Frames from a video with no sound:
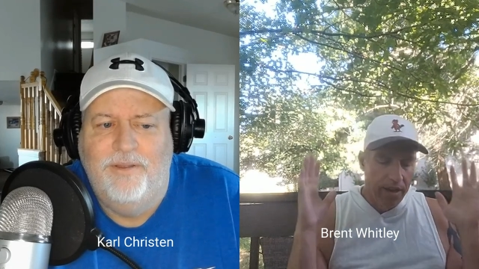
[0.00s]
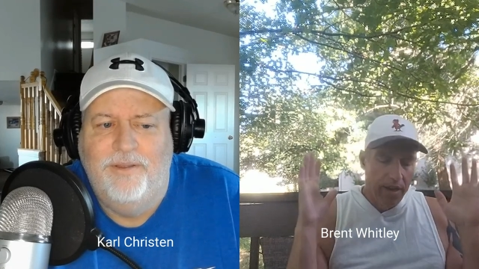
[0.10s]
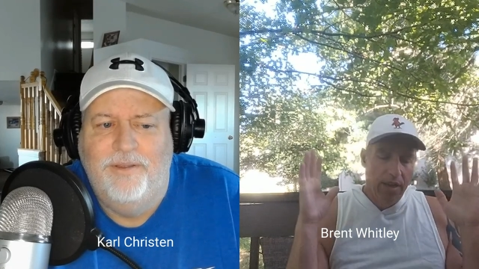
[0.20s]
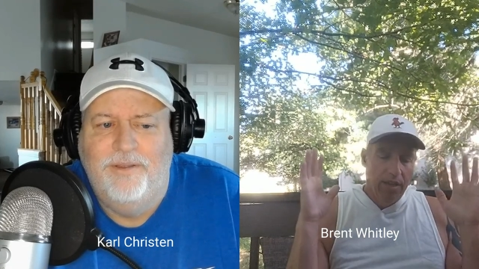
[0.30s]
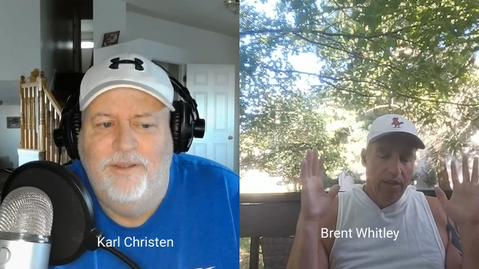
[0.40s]

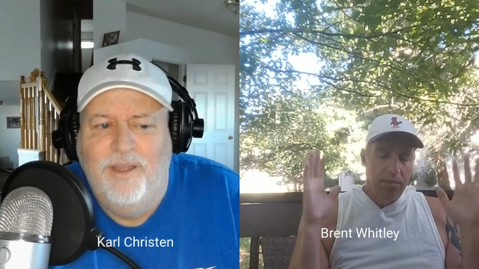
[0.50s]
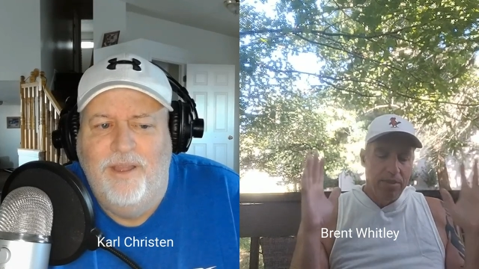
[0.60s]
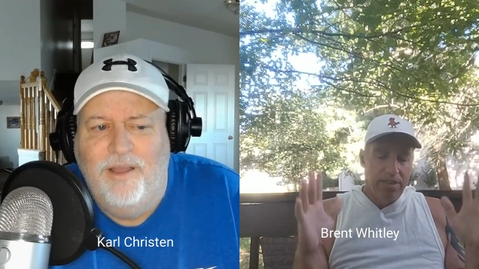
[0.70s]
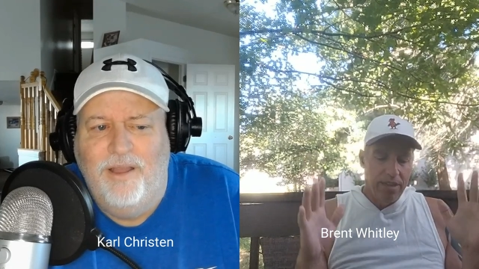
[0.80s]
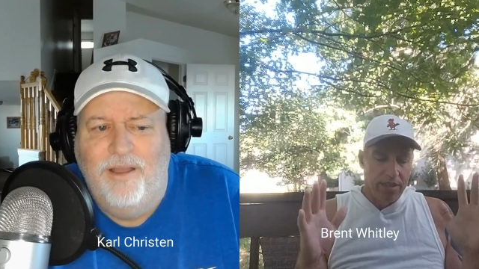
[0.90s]
Speaker 1: And
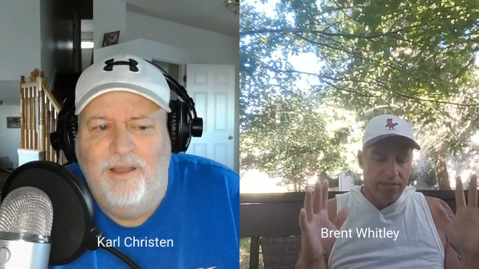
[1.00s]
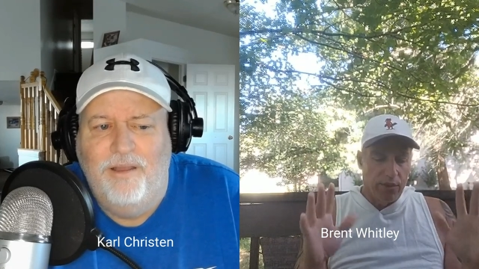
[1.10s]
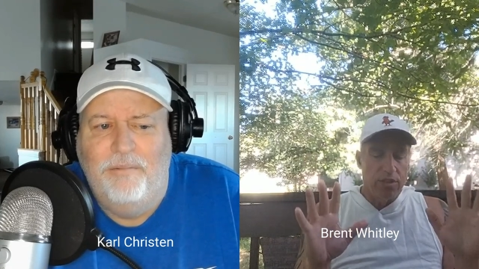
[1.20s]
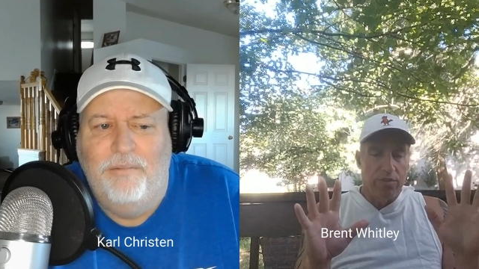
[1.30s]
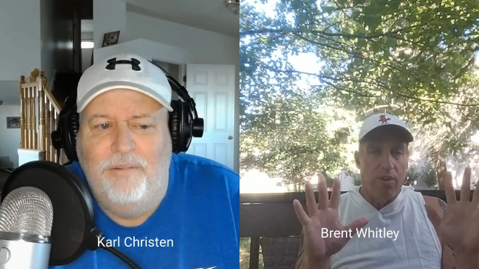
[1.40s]
let me say
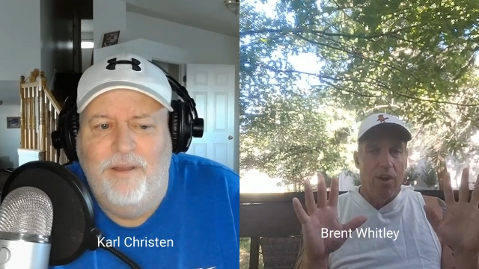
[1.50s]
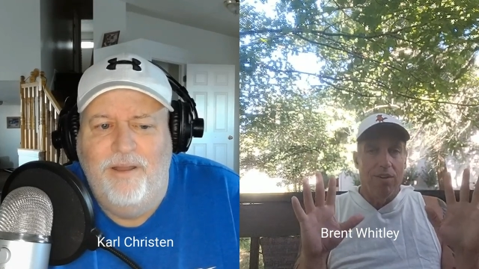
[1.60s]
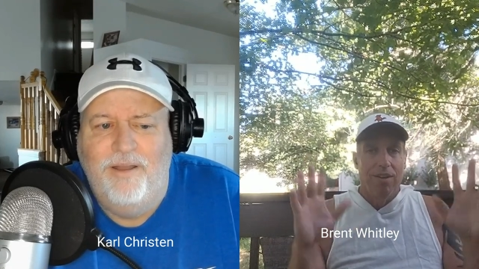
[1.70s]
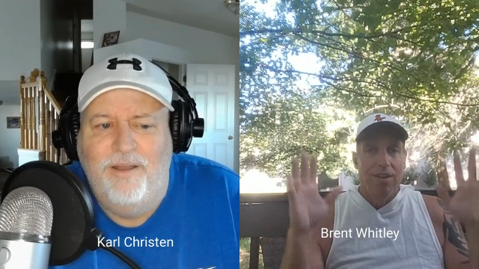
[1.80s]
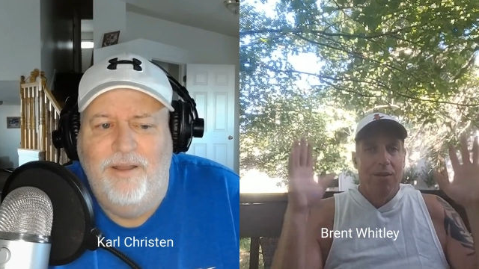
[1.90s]
this. First
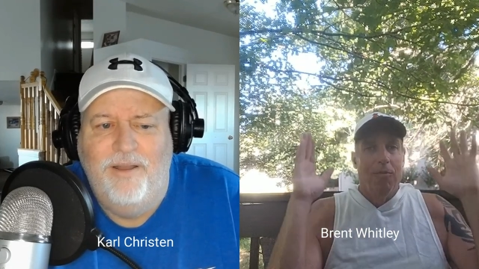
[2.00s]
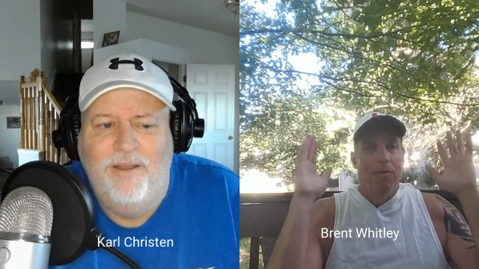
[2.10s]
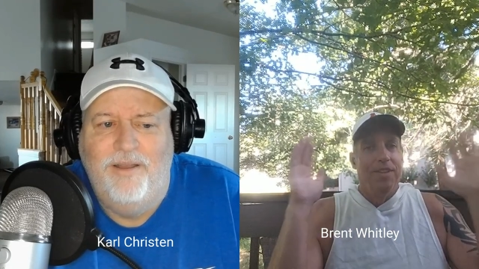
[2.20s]
of all,